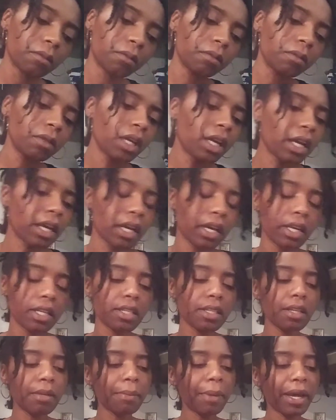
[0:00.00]
Yeah,
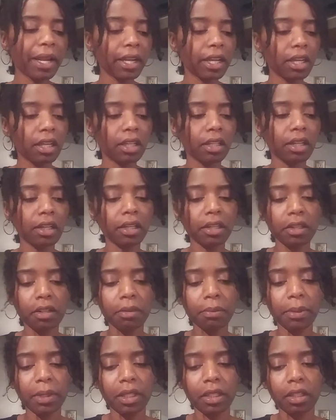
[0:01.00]
there could
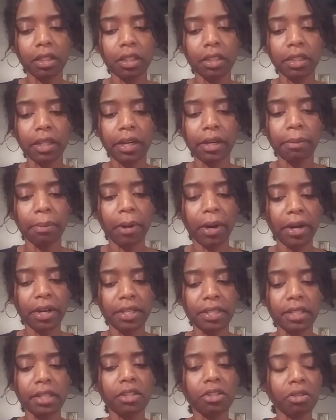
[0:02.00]
have been a third-party
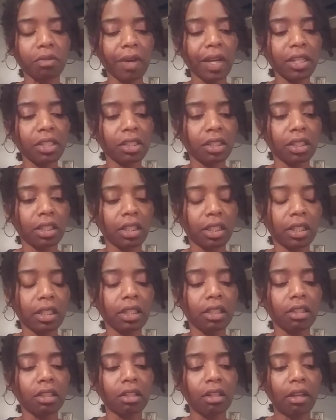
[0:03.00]
situation
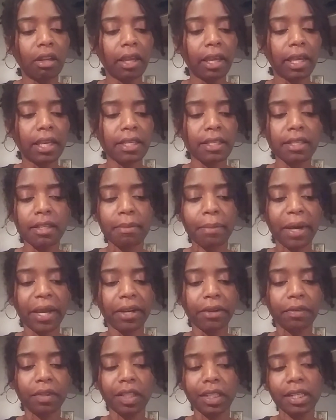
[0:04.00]
here. And
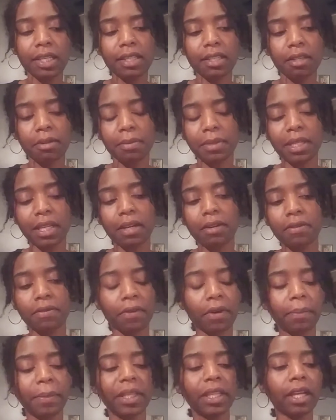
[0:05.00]
somebody released themselves
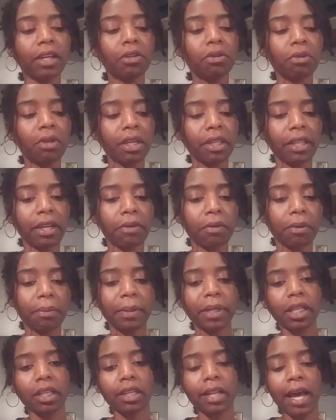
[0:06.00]
from it. They knew that they were
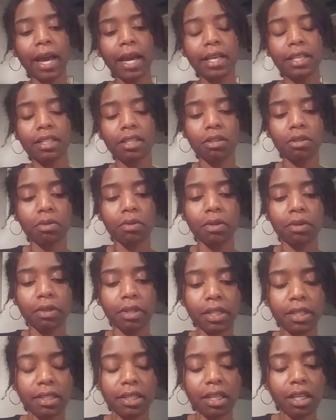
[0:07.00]
being lied to and
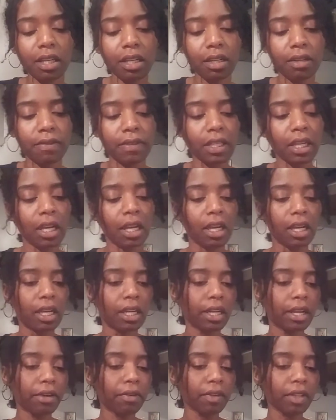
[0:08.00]
deceived,
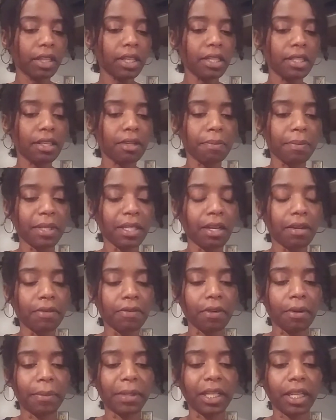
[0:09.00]
and they released
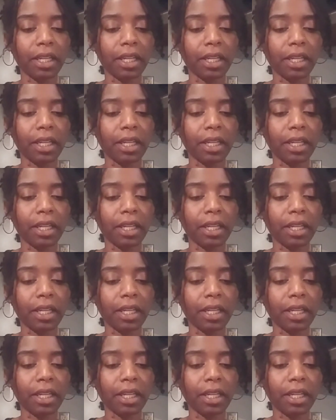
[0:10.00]
themselves from it.